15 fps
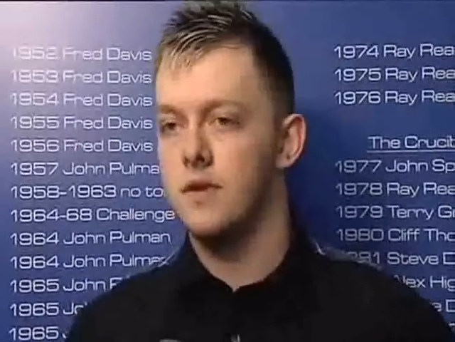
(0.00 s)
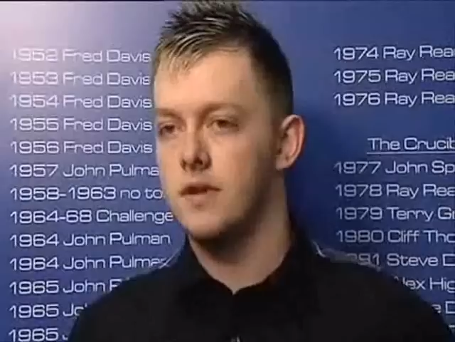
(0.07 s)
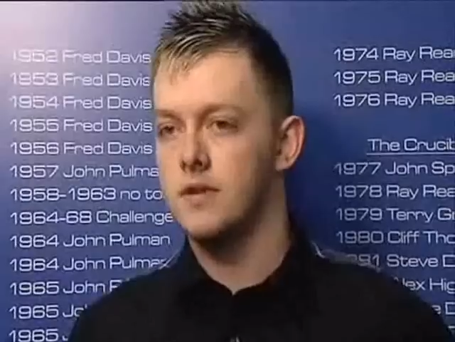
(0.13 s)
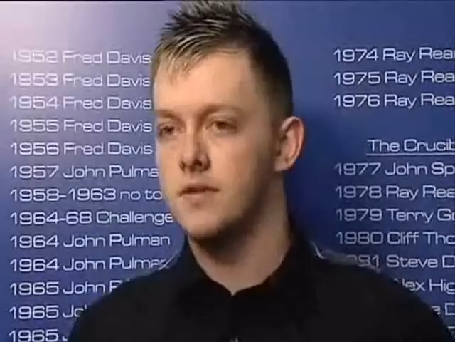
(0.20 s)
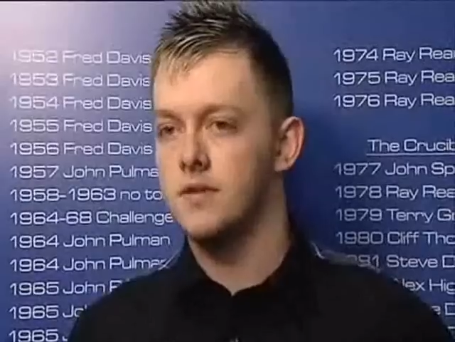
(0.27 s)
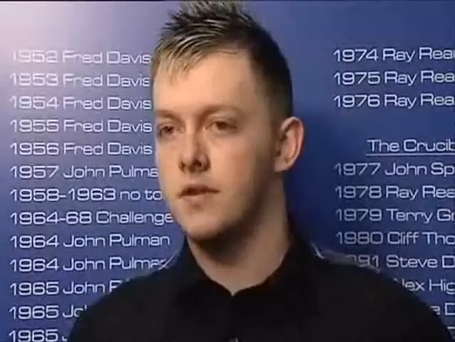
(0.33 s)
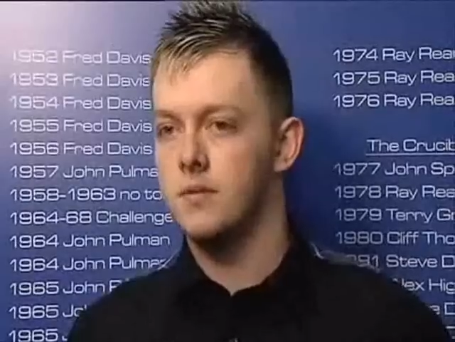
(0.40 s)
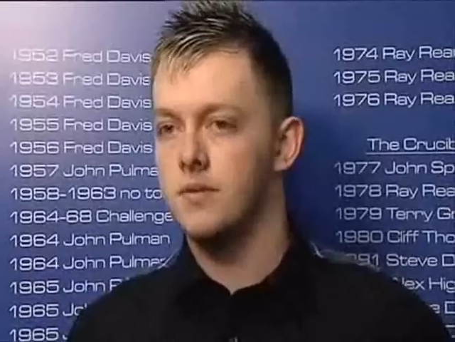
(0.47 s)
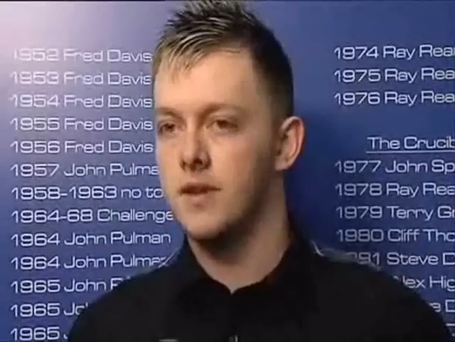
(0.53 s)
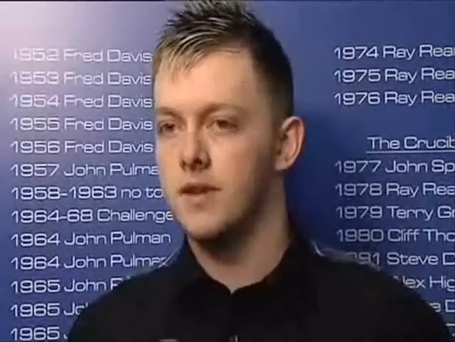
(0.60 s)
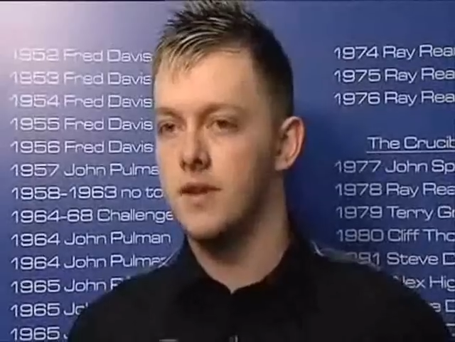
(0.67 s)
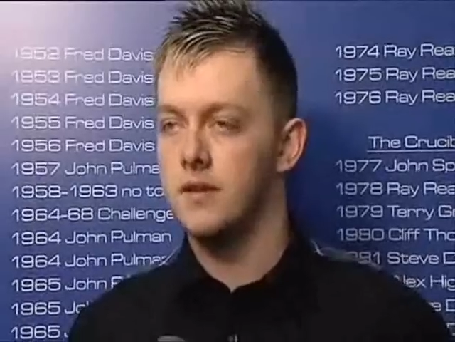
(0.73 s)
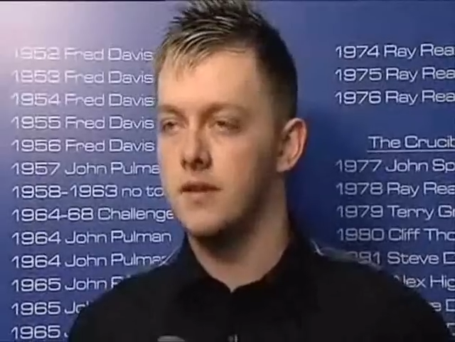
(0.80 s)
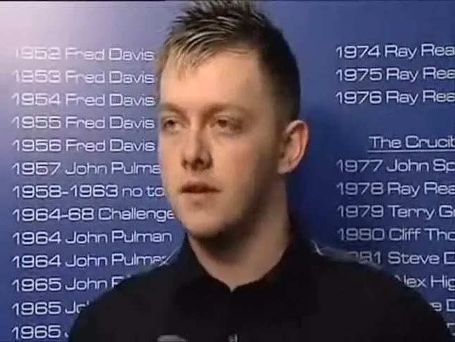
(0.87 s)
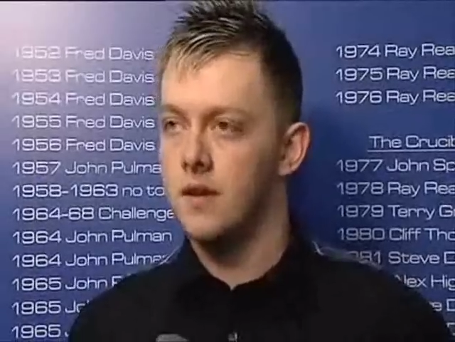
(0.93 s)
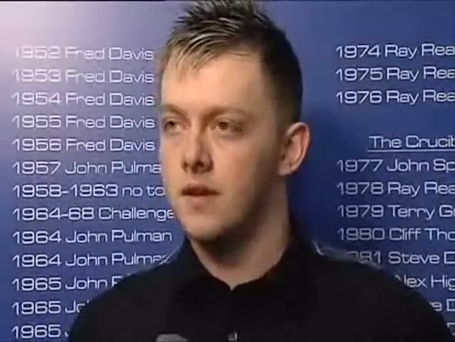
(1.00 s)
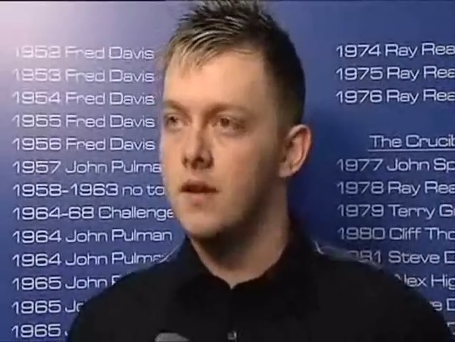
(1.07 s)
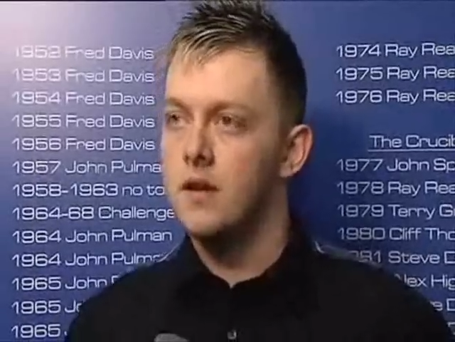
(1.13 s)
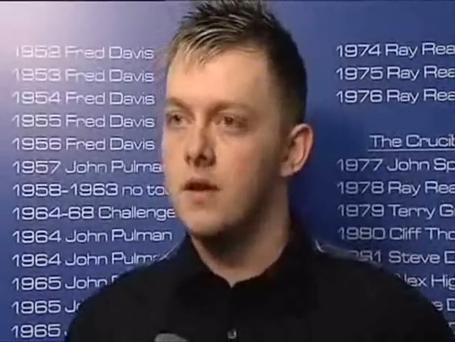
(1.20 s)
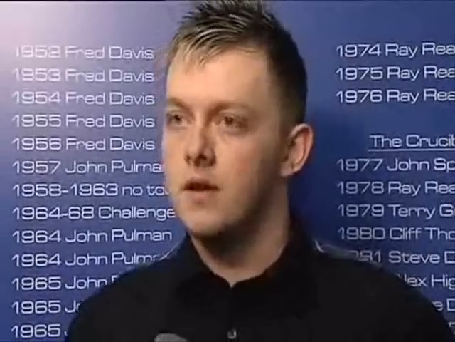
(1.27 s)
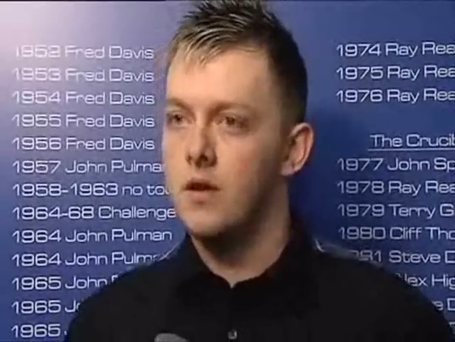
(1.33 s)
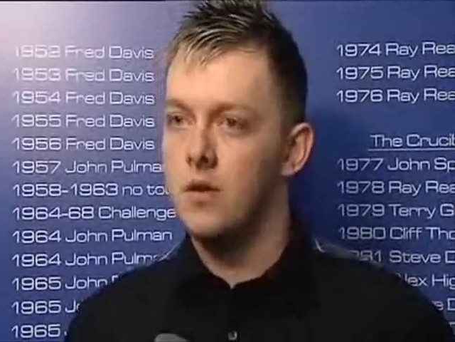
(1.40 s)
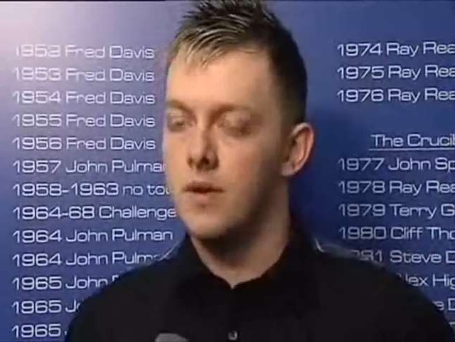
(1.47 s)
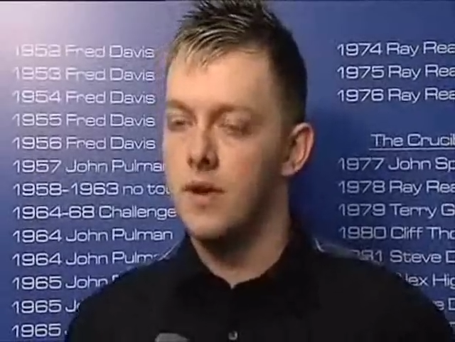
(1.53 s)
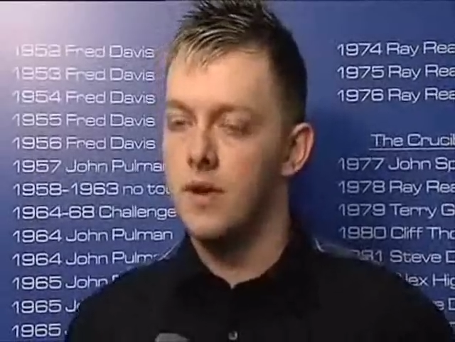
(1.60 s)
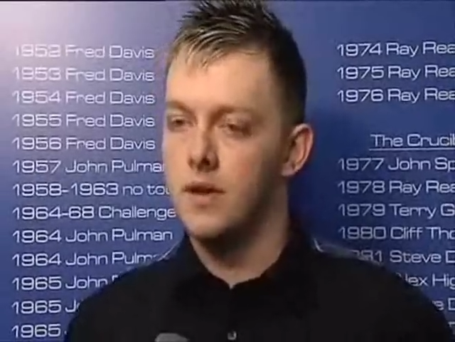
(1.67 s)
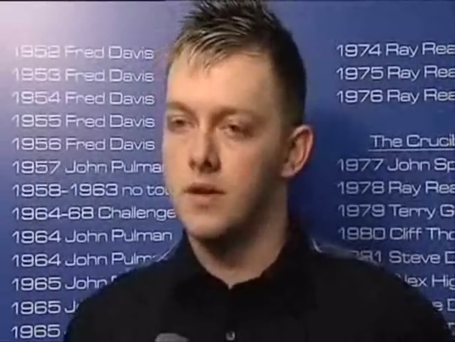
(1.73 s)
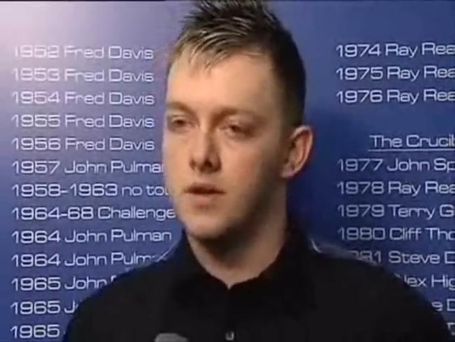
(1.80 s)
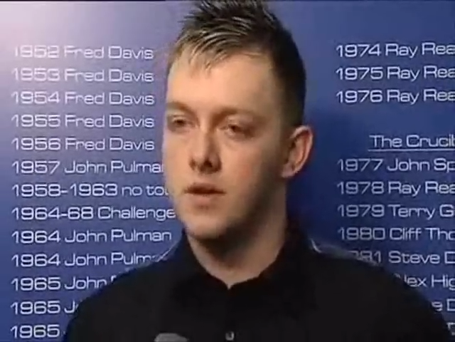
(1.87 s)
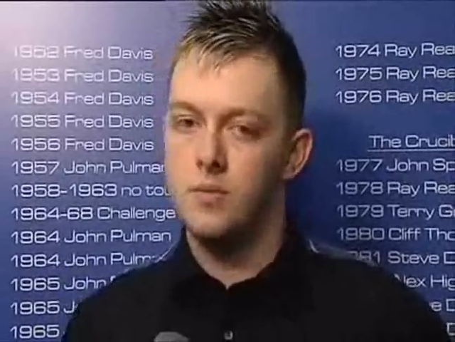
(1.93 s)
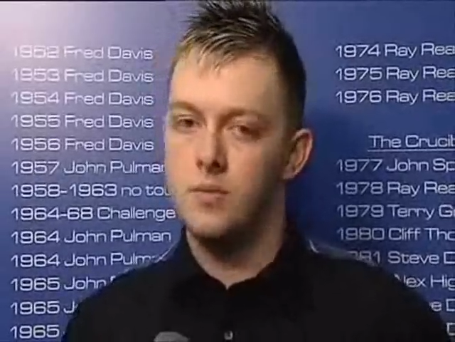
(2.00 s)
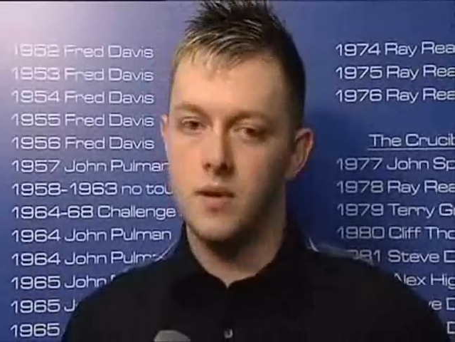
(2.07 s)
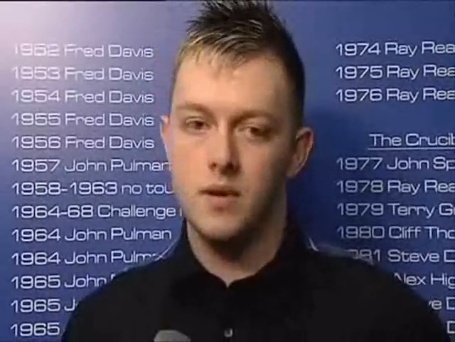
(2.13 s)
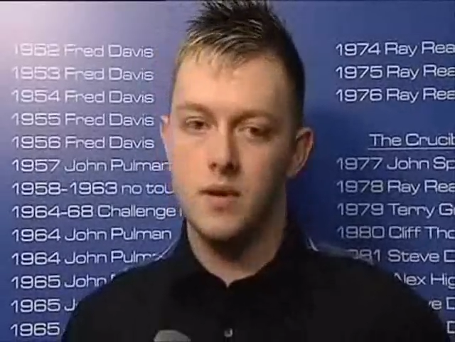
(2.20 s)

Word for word: in this tournament, then all well and good.